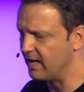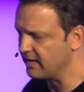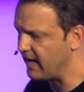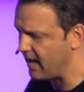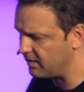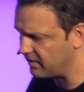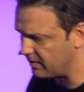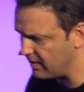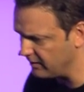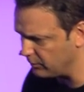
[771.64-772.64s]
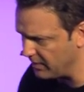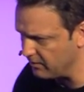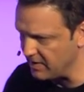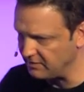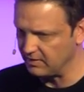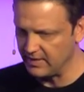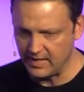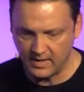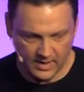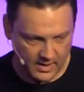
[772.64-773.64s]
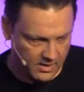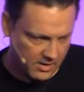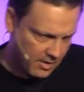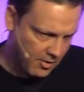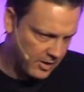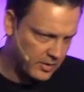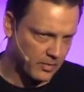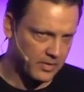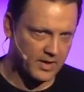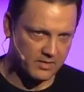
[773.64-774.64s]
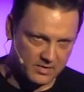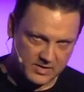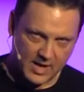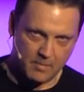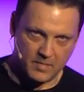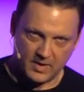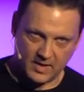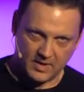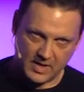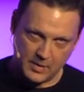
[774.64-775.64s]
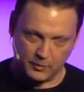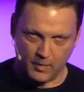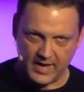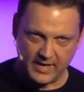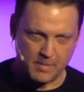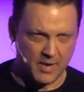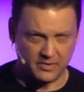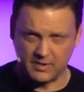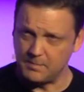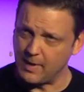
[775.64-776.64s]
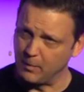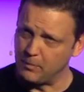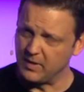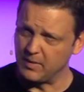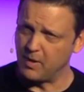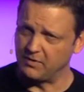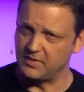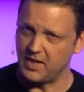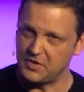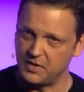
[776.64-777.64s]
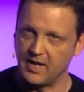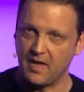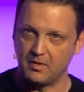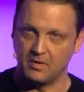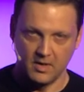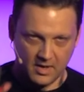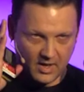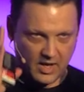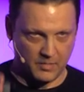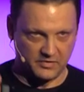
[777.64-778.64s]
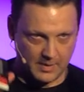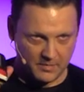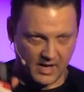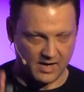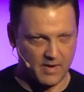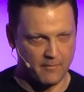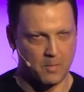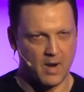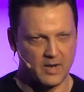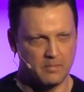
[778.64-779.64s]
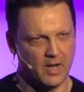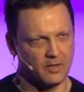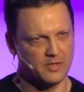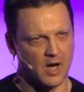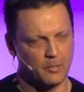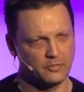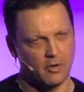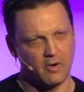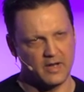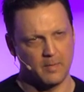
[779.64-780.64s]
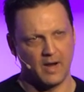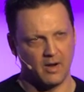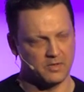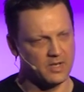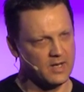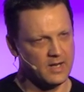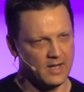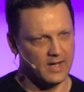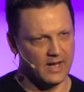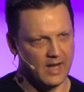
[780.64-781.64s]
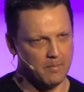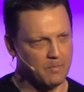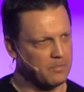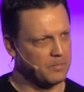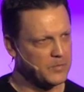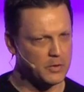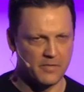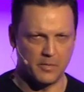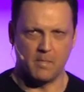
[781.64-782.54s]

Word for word: in Canada, has written recently an article that um, he was writing at about the same time I'm putting the presentation together, and we seem to kind of have a mind meld. Tom was talking about Um, two different